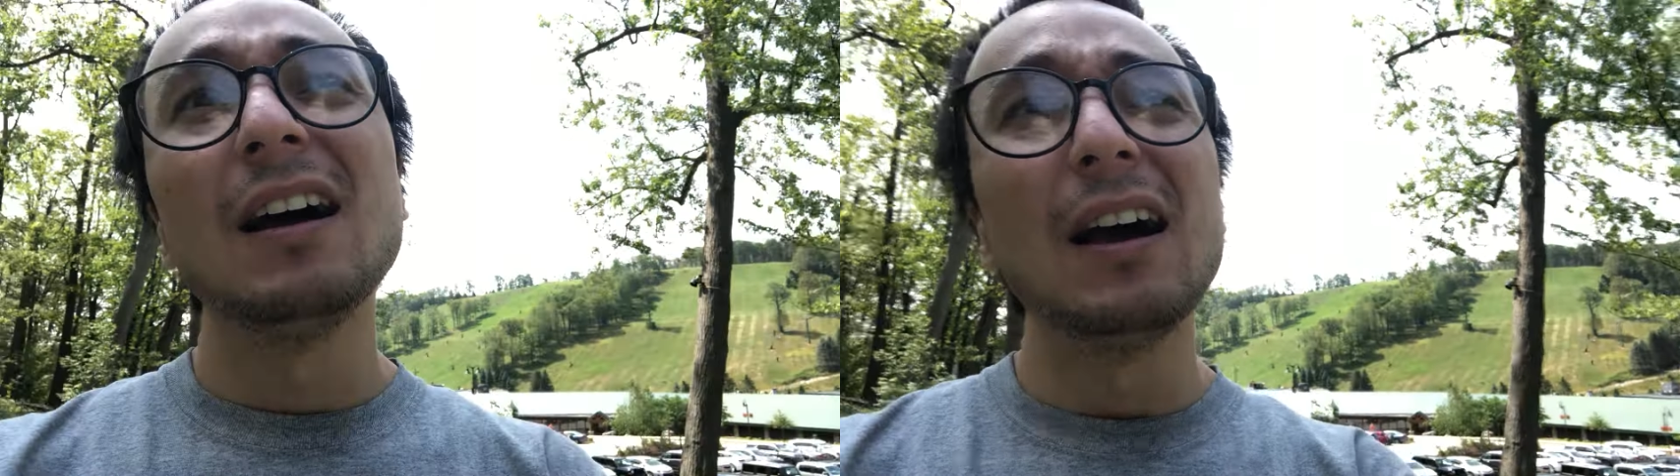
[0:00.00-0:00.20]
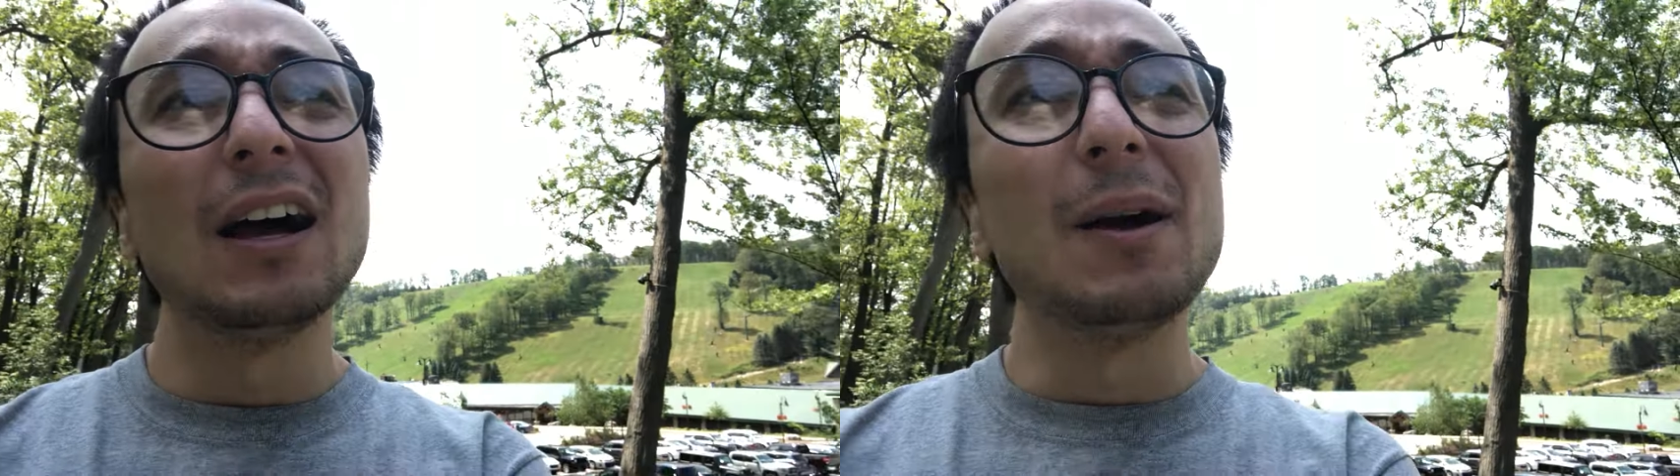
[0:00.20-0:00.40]

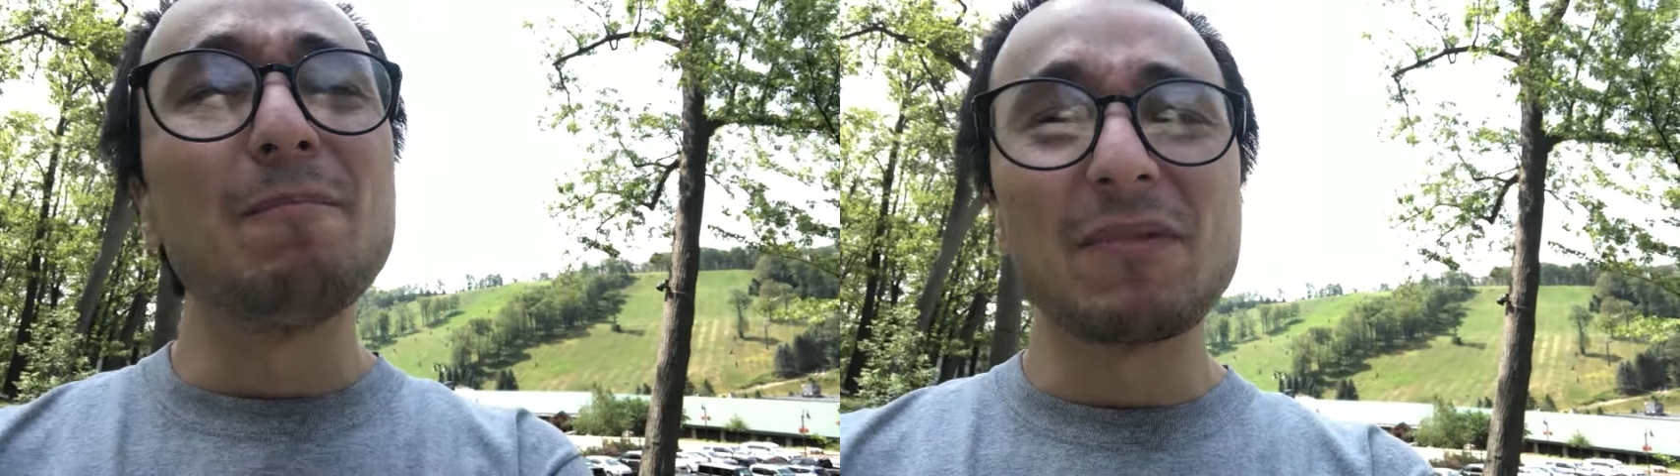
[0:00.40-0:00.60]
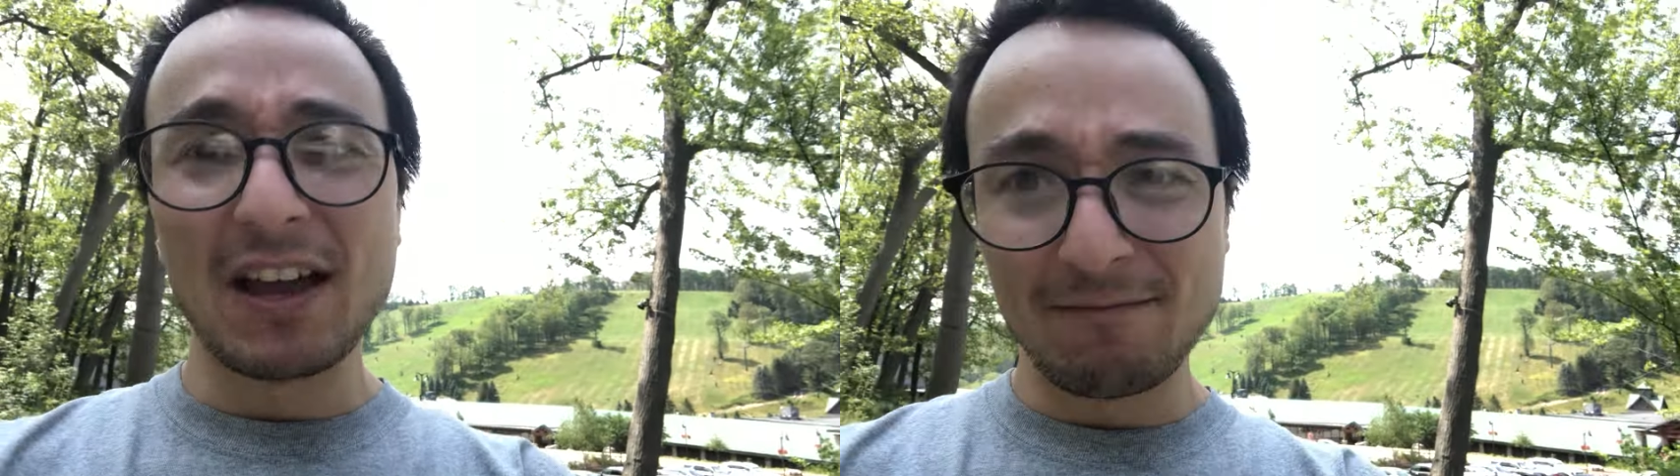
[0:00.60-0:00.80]

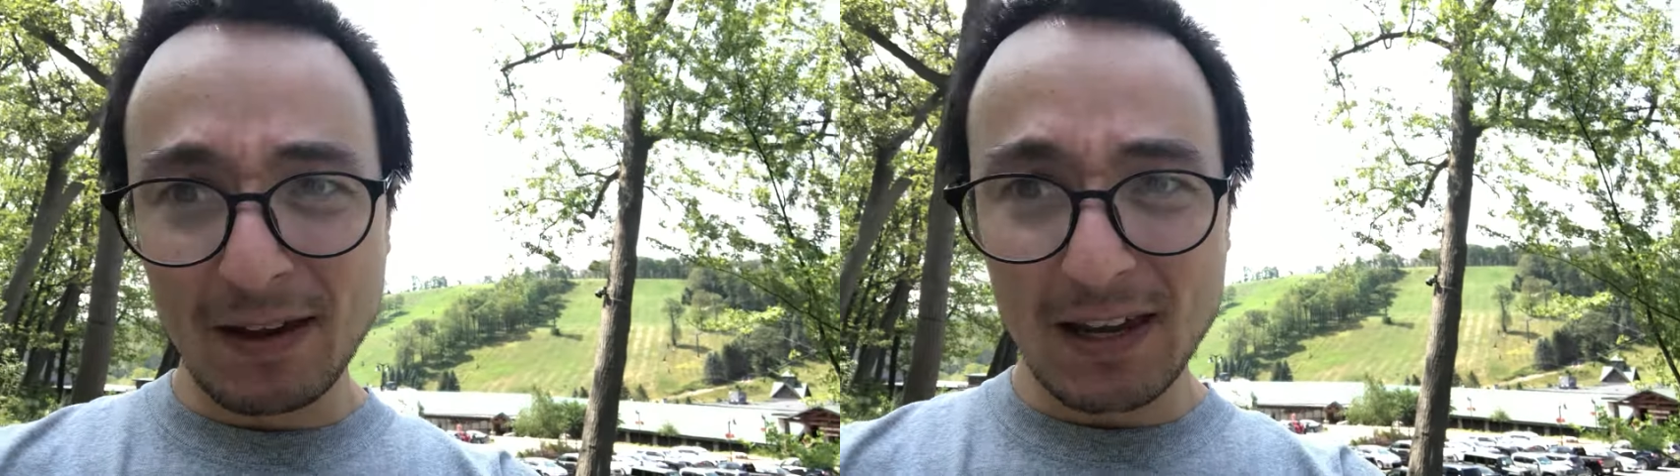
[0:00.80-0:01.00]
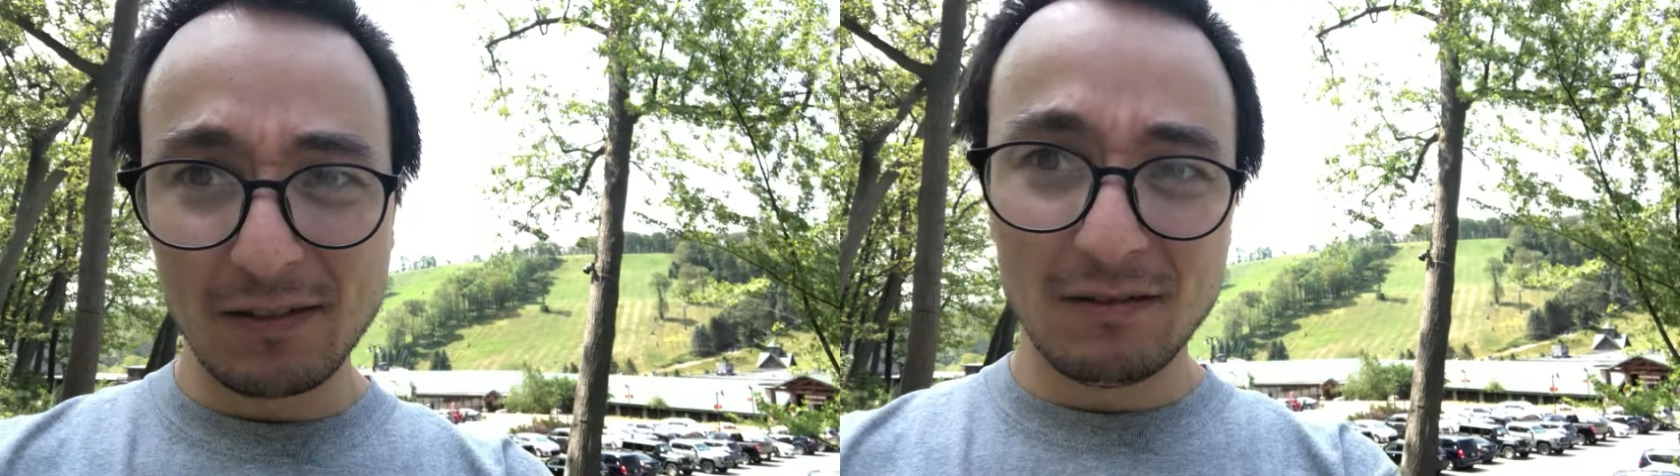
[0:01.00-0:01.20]
um, I've
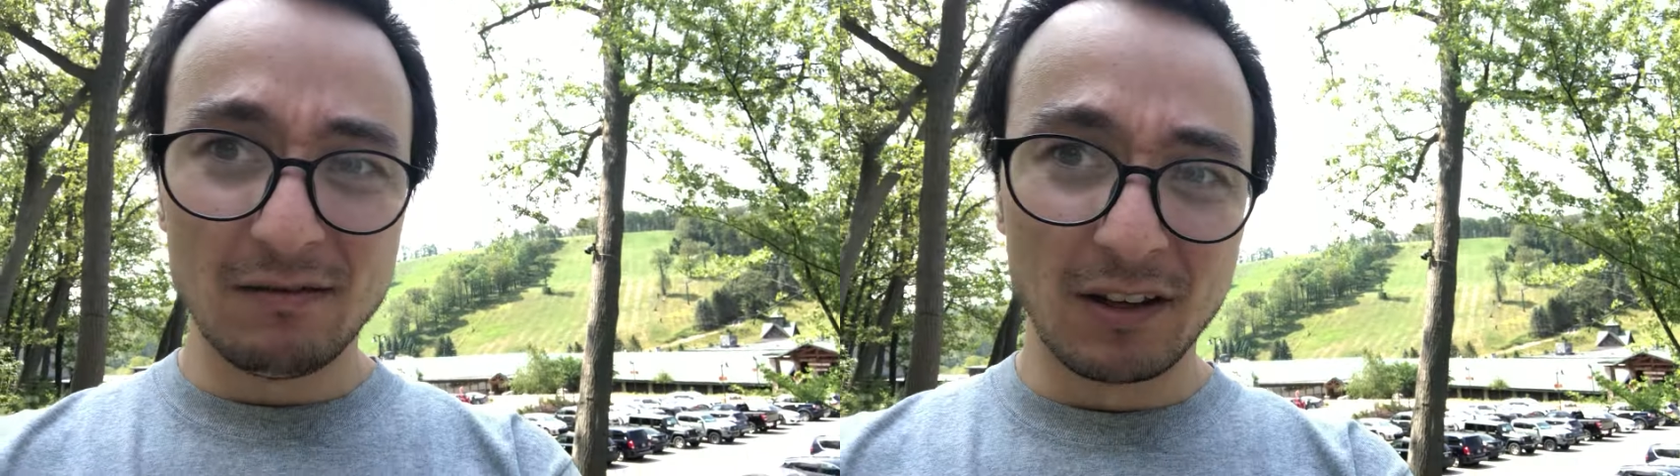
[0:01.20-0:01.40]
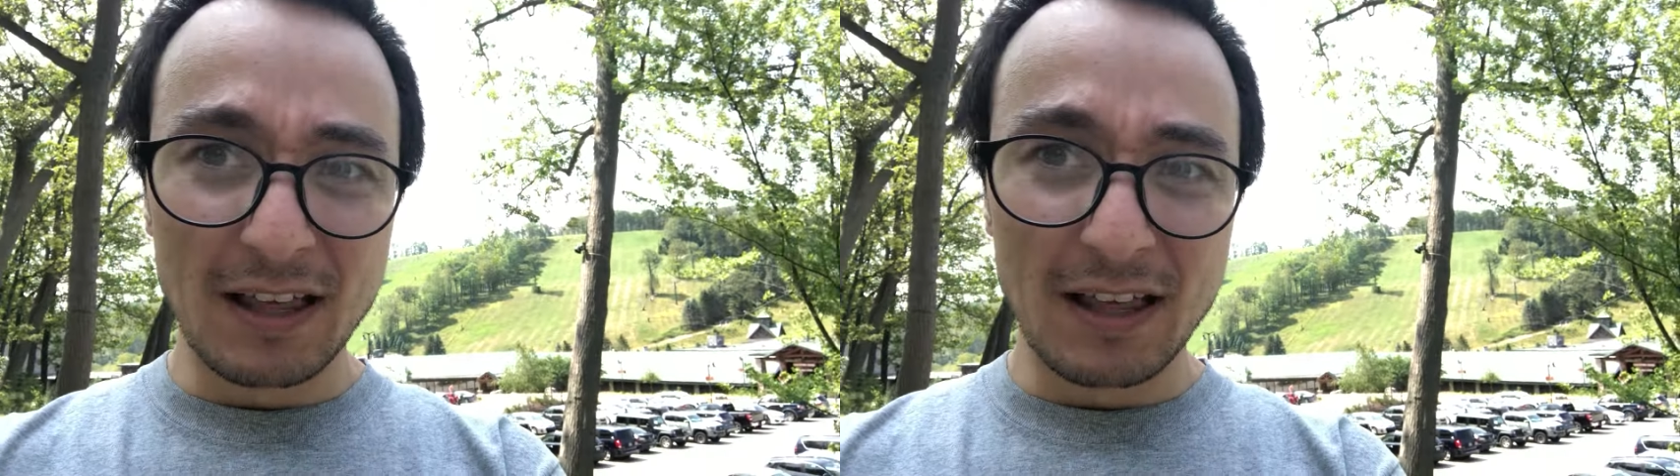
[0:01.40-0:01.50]
made the